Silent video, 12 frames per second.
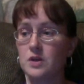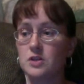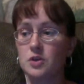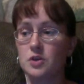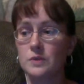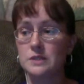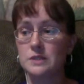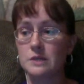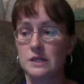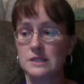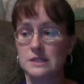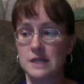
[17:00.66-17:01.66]
So when
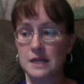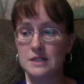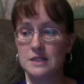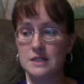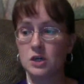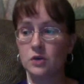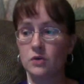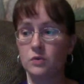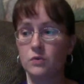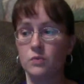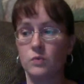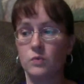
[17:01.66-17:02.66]
somebody says to you,
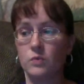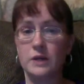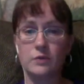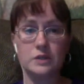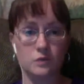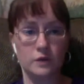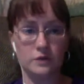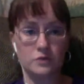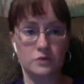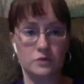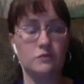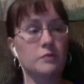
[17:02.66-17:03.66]
what will this oil
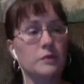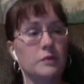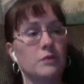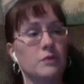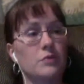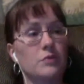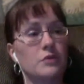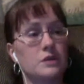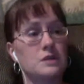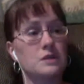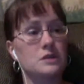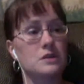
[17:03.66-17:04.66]
do for me? What will
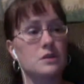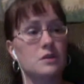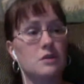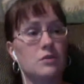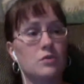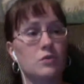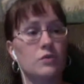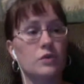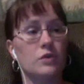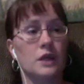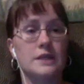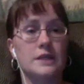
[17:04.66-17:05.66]
this Northern
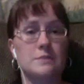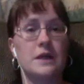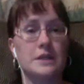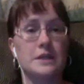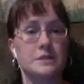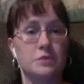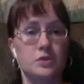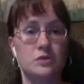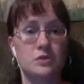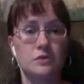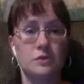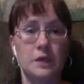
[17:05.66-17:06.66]
Lights Black Spruce do
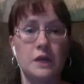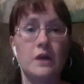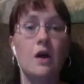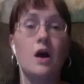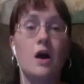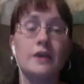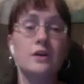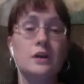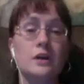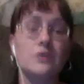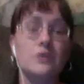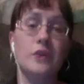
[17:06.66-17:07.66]
for me? I could give
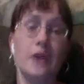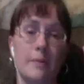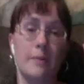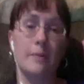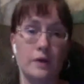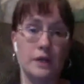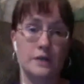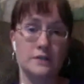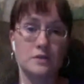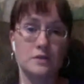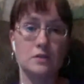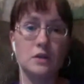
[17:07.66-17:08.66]
you the chemical
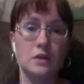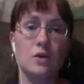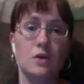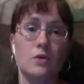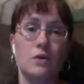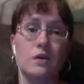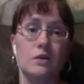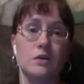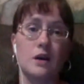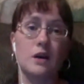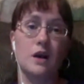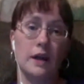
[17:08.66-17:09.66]
answer, or
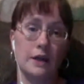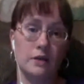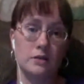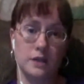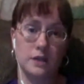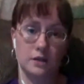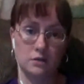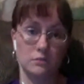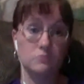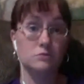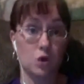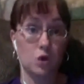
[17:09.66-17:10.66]
I could tell you,
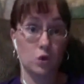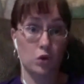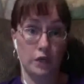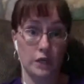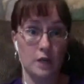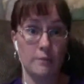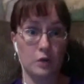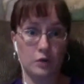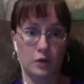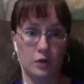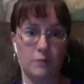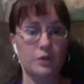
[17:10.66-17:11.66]
go look it up, go
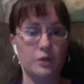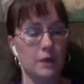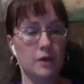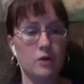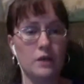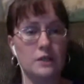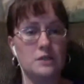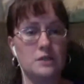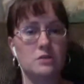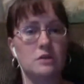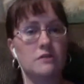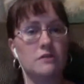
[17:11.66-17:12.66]
look up the chemical answer
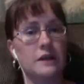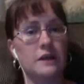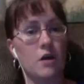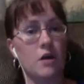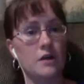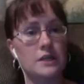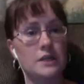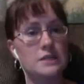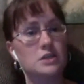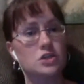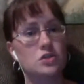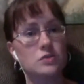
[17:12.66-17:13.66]
and find out all the
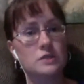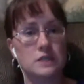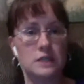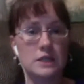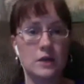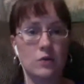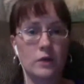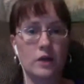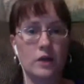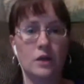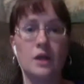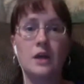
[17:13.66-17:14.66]
constituents in that
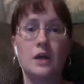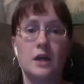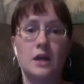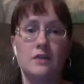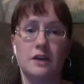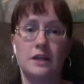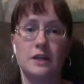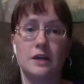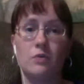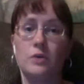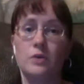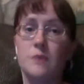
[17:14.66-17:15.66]
oil and find out
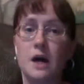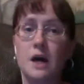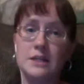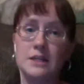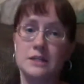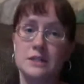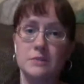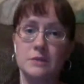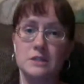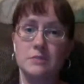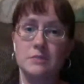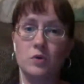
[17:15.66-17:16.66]
which body system it
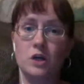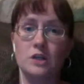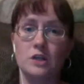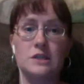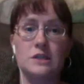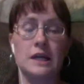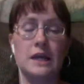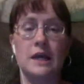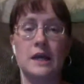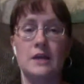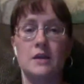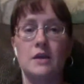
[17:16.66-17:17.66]
supports
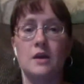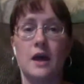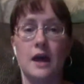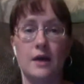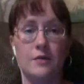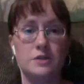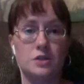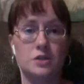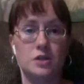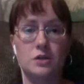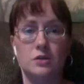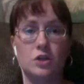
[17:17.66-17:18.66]
and how it's
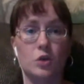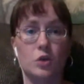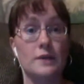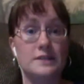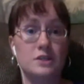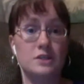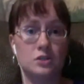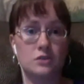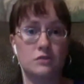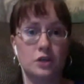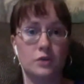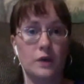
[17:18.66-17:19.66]
gonna, what it's gonna do
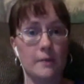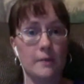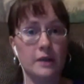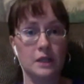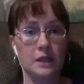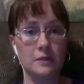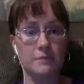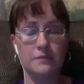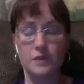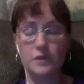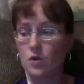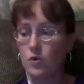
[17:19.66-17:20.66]
for you chemically.
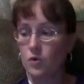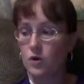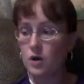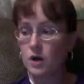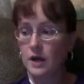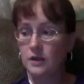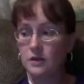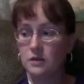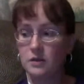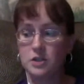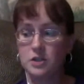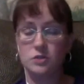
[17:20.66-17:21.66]
Or I could look
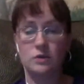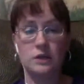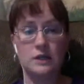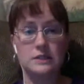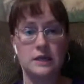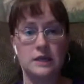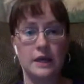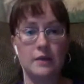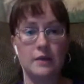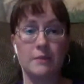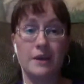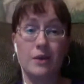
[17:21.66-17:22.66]
at you and I'd say,
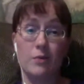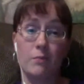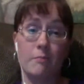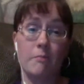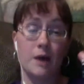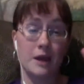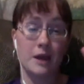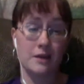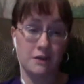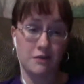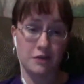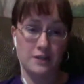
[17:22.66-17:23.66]
like, my
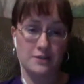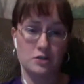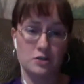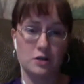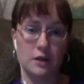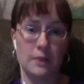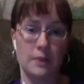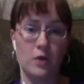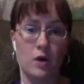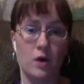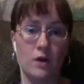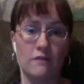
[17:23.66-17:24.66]
favorite answer and the
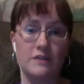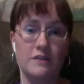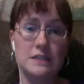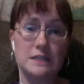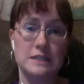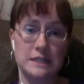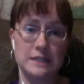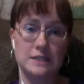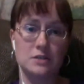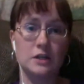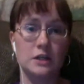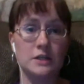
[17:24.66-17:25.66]
quantum physics
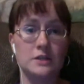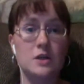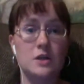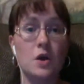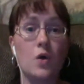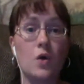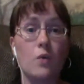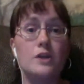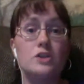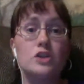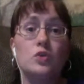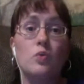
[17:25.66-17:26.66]
answer is, what
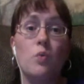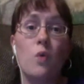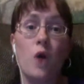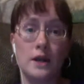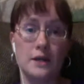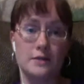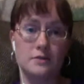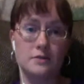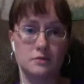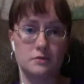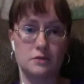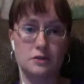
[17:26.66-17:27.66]
do you want it
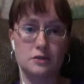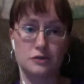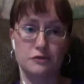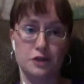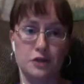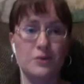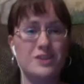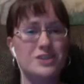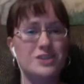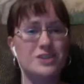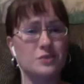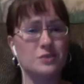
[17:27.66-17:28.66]
to do for you? What do
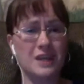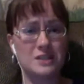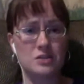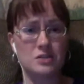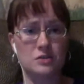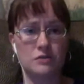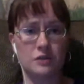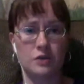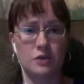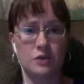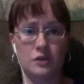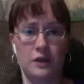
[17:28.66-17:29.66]
you need it to do for you
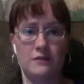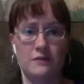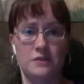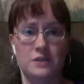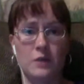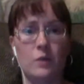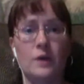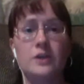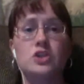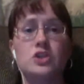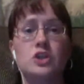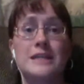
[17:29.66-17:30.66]
in your life today? What is
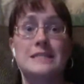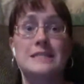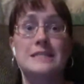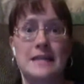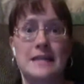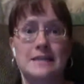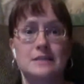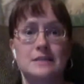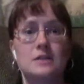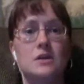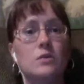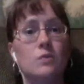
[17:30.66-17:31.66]
your intent
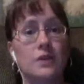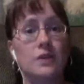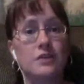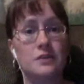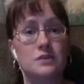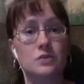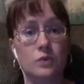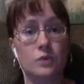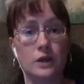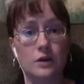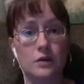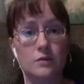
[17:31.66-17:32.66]
with this
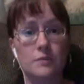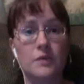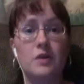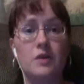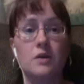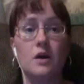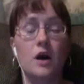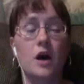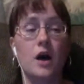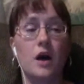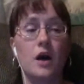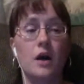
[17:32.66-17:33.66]
oil?
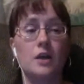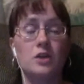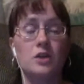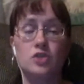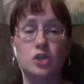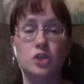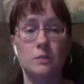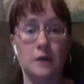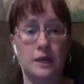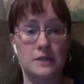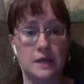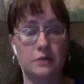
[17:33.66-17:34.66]
Usually my
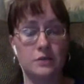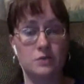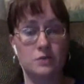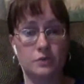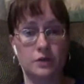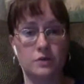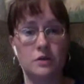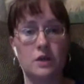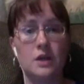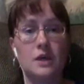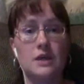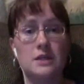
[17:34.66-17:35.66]
intent with this oil
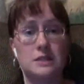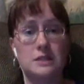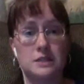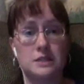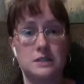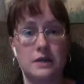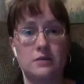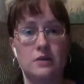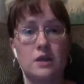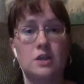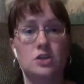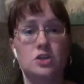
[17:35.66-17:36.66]
is to sit down
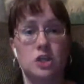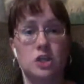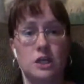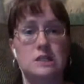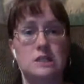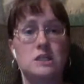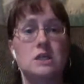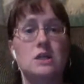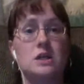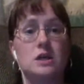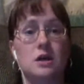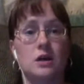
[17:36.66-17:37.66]
and just
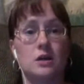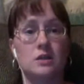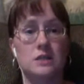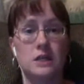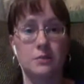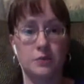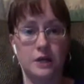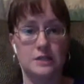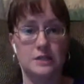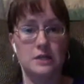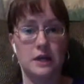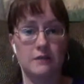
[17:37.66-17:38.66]
decompress
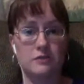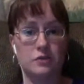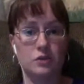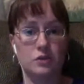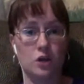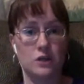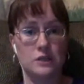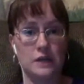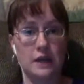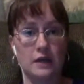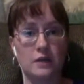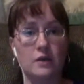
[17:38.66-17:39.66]
after a long
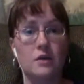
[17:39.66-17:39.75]
day.